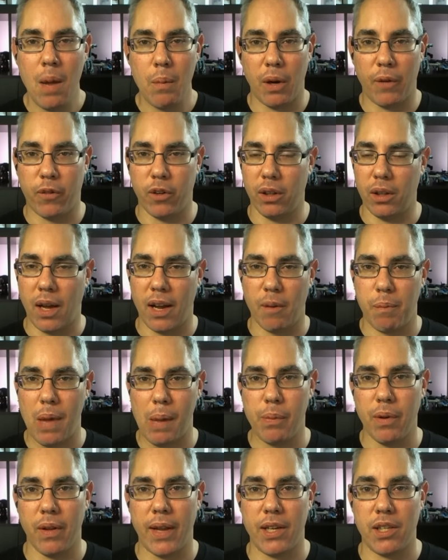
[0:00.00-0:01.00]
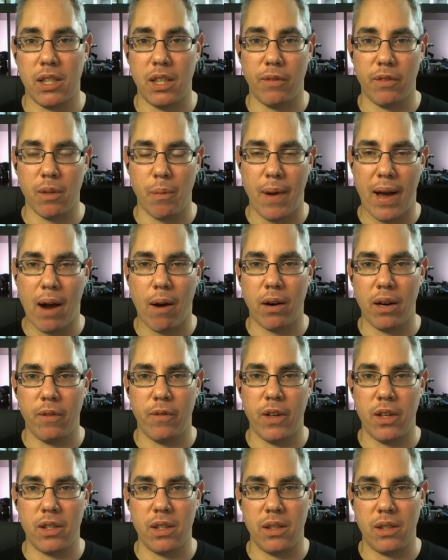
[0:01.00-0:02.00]
But for a lot of people, that shift to power
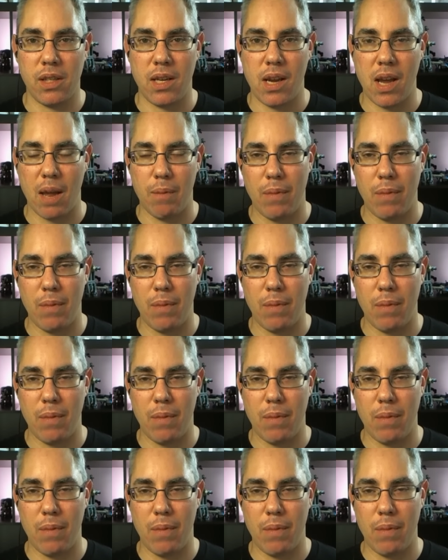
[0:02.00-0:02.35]
efficiency,